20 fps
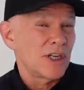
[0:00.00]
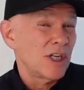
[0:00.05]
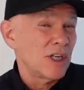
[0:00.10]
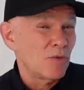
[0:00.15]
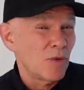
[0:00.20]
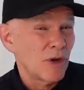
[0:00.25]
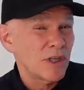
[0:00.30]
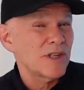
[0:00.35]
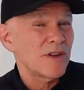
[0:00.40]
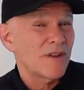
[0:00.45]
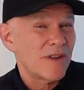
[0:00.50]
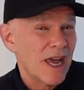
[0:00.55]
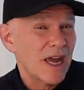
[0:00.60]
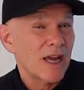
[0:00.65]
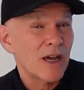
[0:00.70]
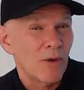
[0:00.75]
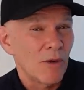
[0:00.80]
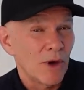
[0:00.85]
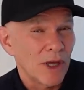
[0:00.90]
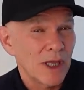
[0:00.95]
and he wasn't
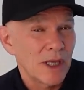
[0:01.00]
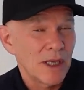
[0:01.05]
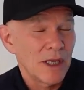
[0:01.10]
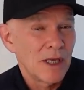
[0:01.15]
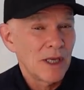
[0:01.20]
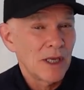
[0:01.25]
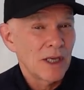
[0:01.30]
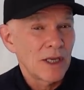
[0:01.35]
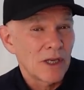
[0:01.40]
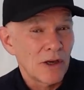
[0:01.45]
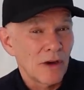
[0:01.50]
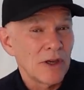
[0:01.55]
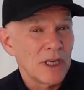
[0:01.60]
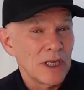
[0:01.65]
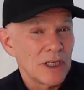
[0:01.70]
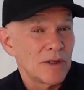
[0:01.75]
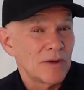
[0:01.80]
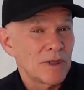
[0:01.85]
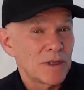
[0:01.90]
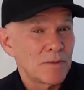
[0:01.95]
that quick going
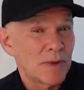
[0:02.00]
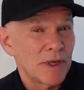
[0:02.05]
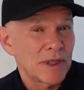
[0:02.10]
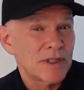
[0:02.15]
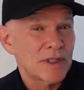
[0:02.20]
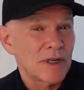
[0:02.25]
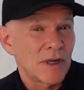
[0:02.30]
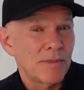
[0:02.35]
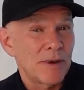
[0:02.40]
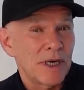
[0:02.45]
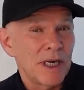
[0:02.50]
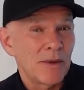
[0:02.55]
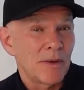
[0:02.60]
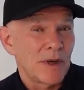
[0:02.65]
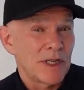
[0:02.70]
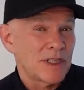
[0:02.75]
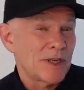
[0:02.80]
into his pit stop anyway.